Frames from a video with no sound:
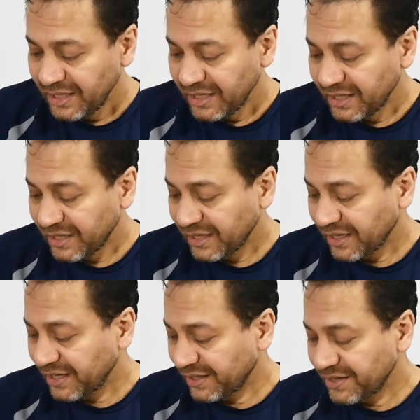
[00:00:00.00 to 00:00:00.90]

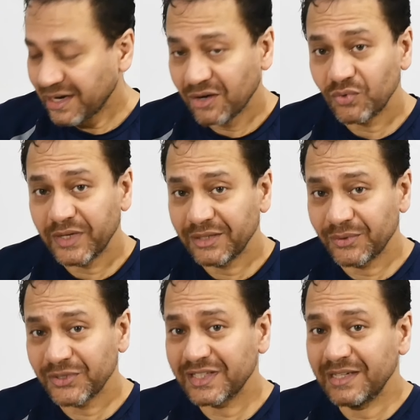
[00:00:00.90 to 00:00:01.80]
And how do I
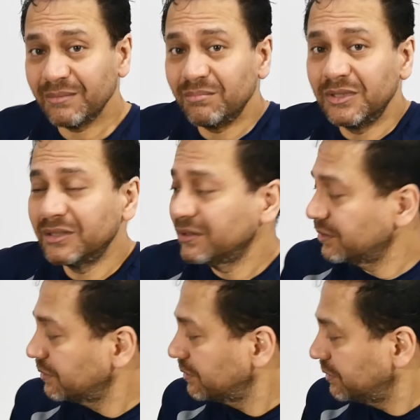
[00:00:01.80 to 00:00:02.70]
roast them?
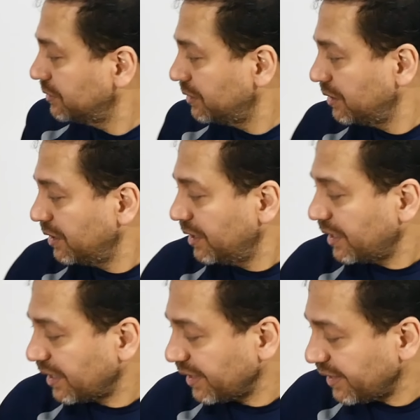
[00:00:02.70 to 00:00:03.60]

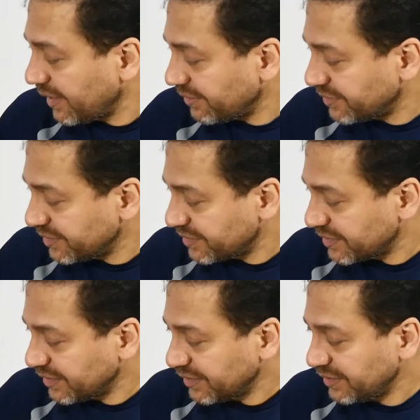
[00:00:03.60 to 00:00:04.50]
I have this
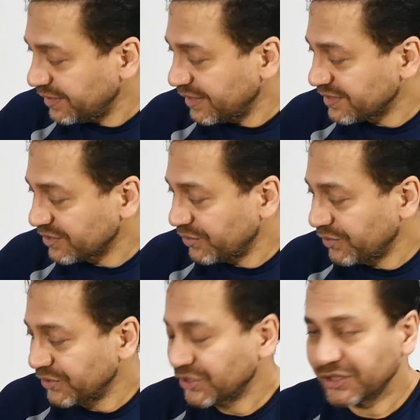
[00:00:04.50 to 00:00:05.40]
Nesco
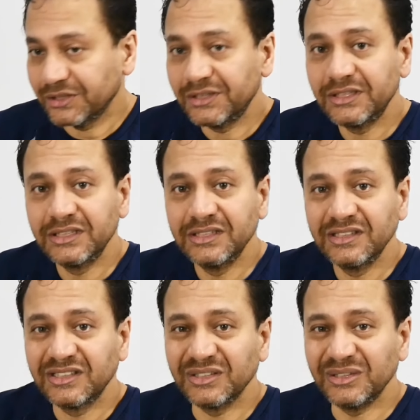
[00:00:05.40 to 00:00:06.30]
roaster.
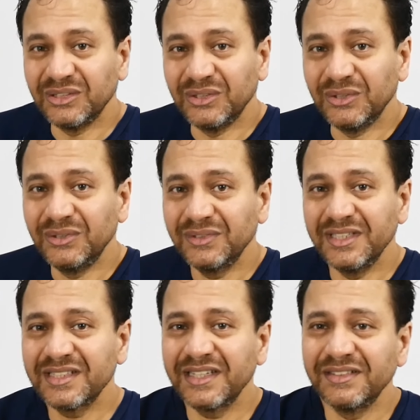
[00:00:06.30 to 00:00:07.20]
So
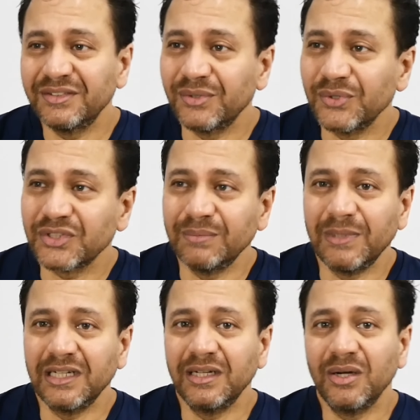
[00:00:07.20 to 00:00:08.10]
this can roast
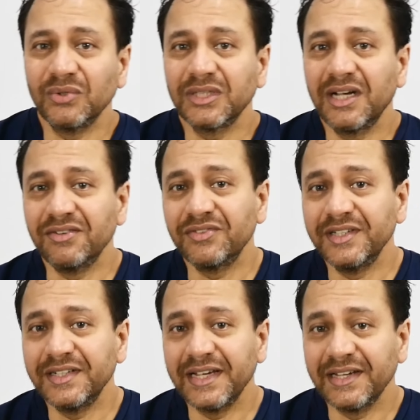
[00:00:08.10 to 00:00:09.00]
about
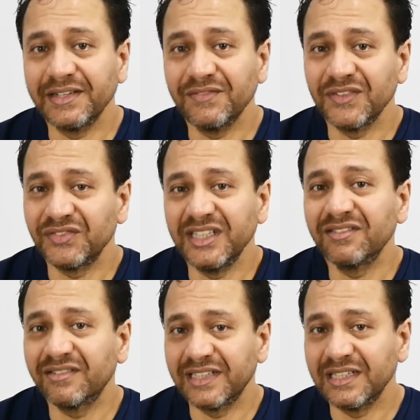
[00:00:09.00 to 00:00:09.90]

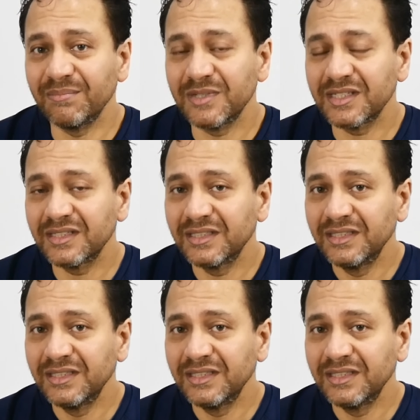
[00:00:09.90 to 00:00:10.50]
115 grams